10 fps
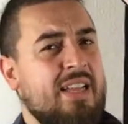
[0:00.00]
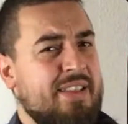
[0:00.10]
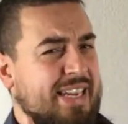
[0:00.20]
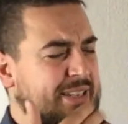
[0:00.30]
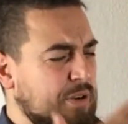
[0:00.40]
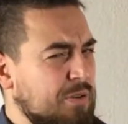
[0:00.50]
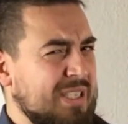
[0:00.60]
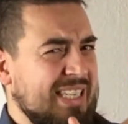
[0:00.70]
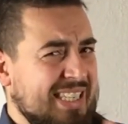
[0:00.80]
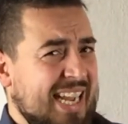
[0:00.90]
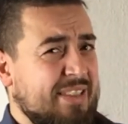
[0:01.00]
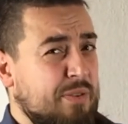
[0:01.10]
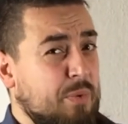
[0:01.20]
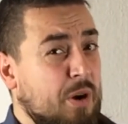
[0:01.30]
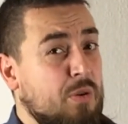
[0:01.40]
They don't detect
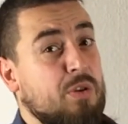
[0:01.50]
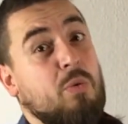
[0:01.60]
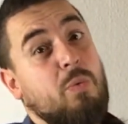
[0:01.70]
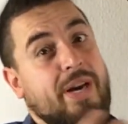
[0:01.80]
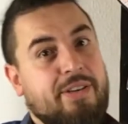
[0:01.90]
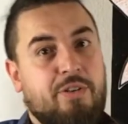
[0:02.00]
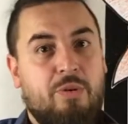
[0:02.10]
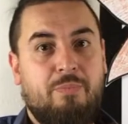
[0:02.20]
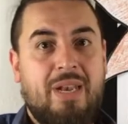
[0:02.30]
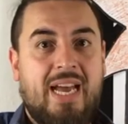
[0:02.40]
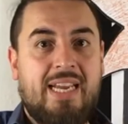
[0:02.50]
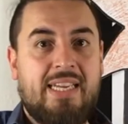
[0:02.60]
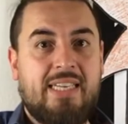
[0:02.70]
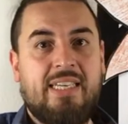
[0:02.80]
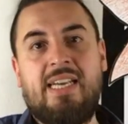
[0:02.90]
the road, where to apply
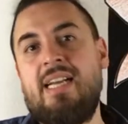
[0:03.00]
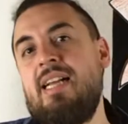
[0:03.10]
it,